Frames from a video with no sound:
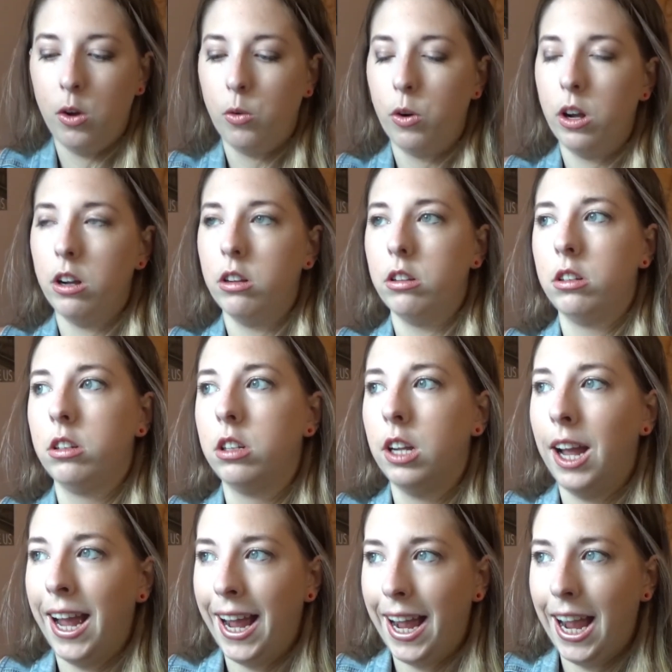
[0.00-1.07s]
Well,
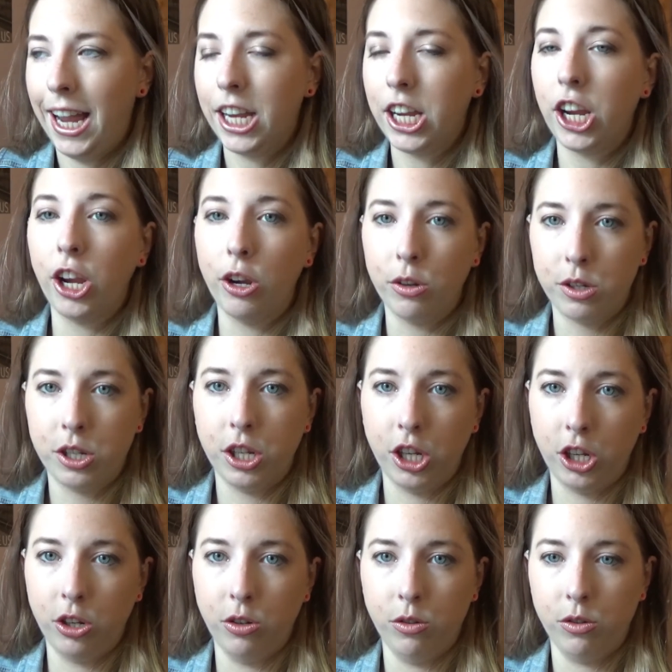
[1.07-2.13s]
I used to
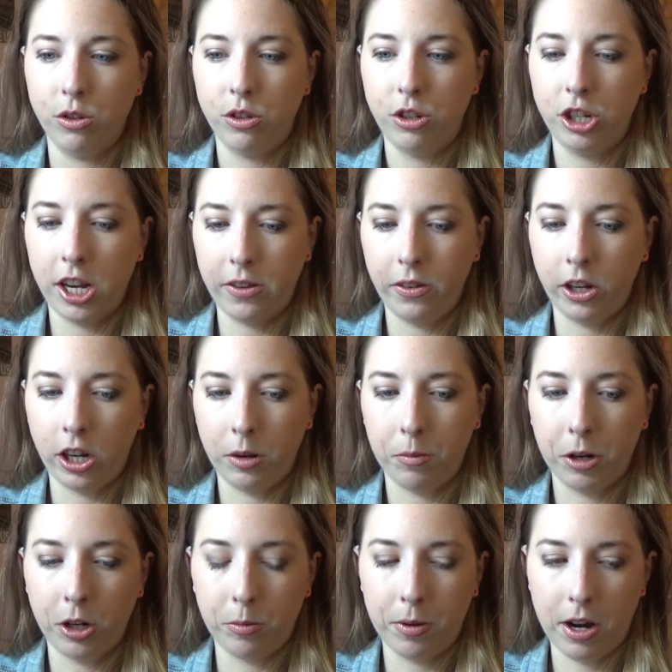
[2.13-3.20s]
use shaving cream
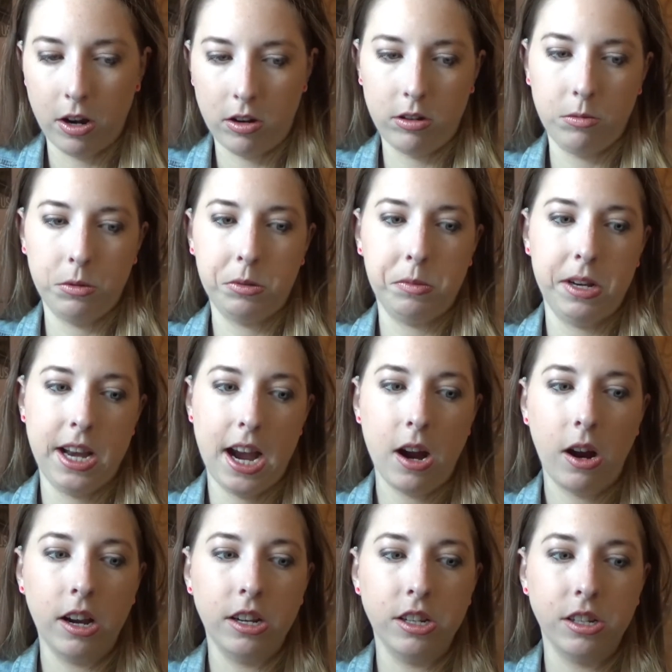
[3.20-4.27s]
under my arms, but now
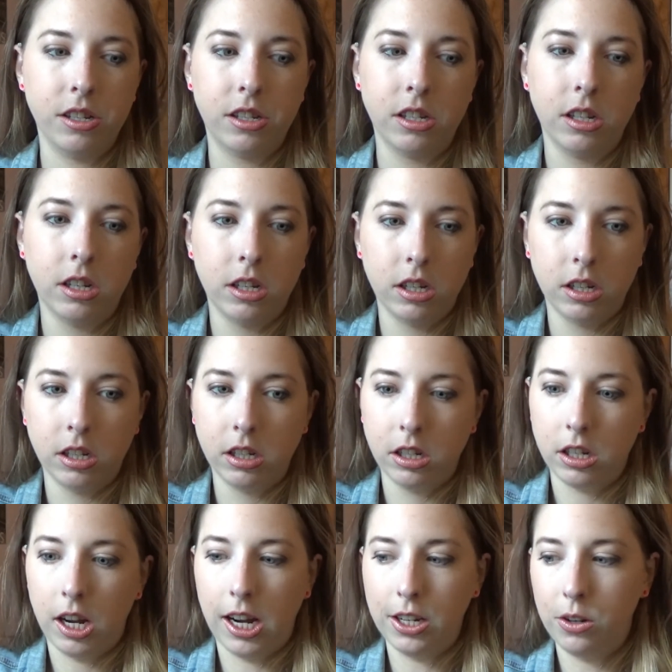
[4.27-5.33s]
I
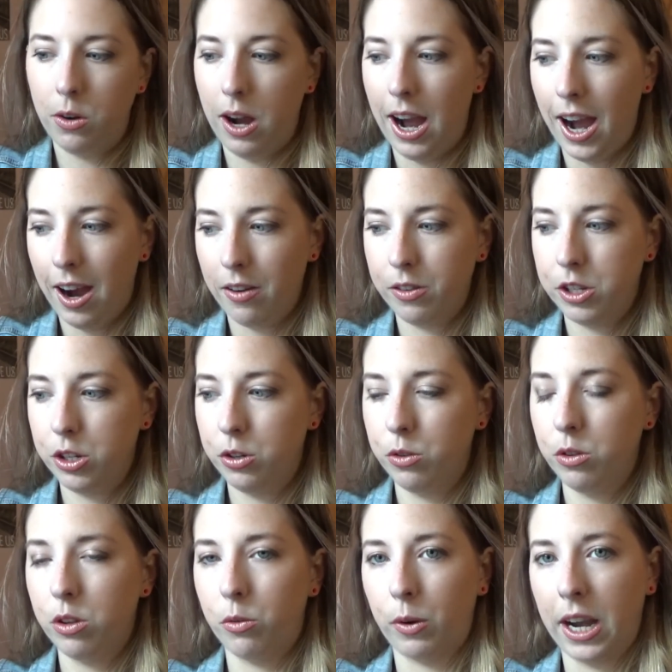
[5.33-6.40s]
don't have to.
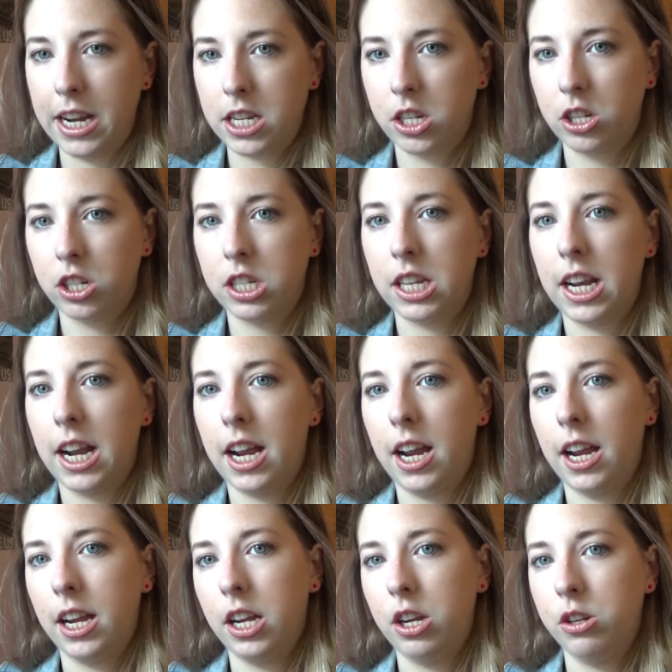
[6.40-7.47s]
The razors that
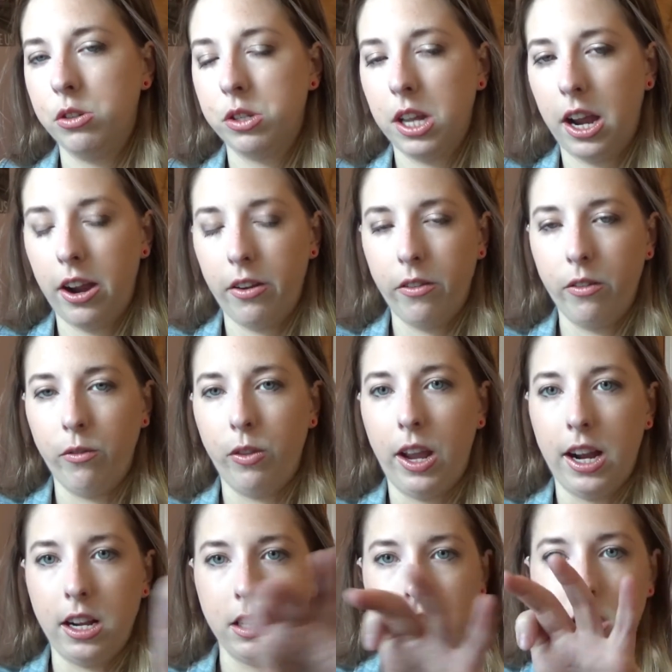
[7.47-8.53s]
I use have
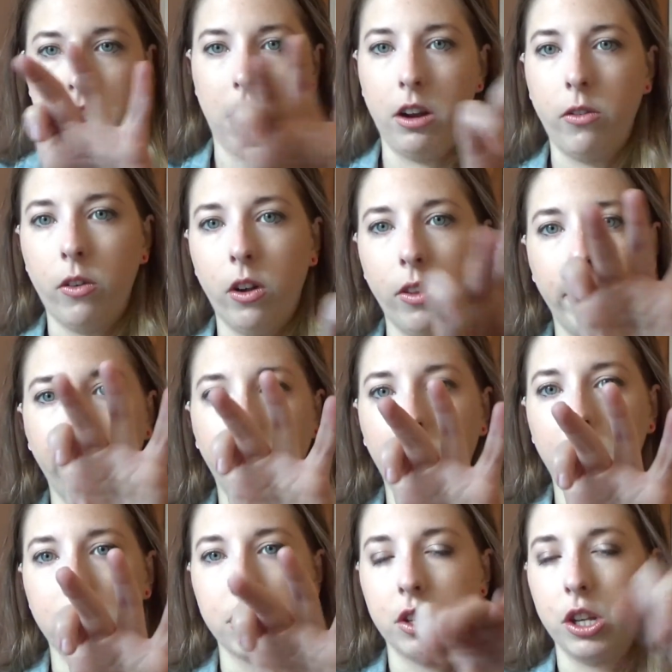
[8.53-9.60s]
that stuff on
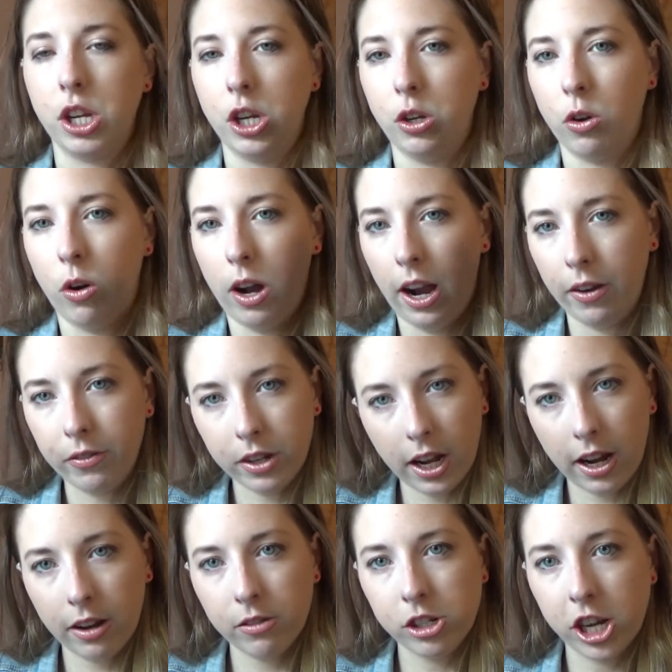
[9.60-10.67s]
there so that you don't have to
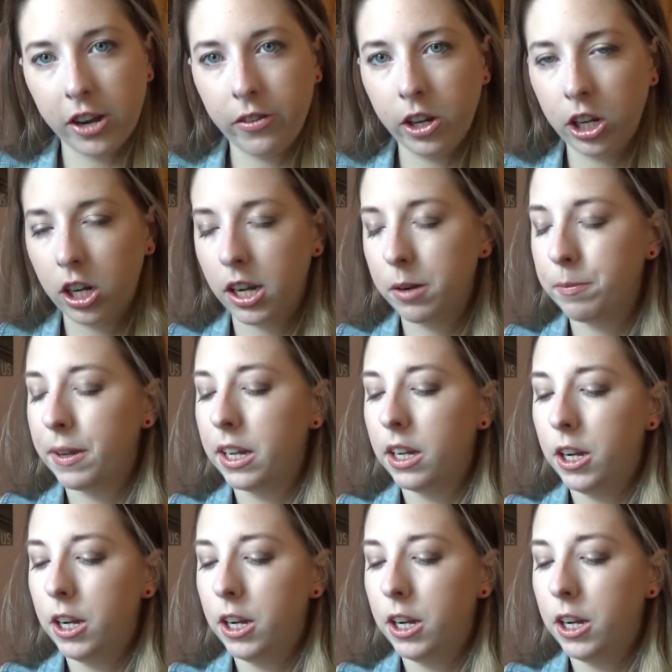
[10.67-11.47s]
have shaving cream.